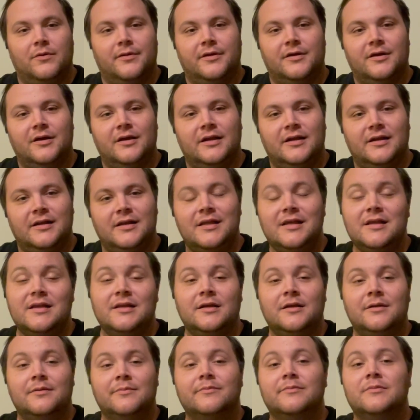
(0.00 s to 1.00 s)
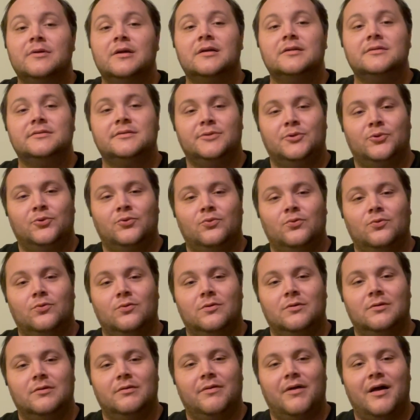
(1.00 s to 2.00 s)
They're going to need him
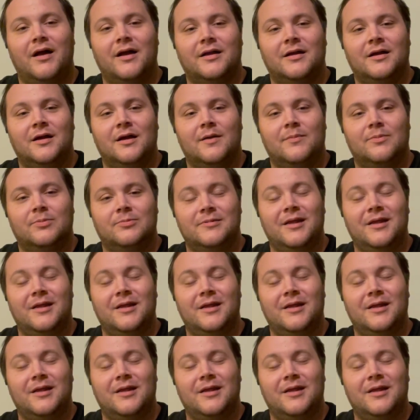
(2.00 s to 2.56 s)
to lock up,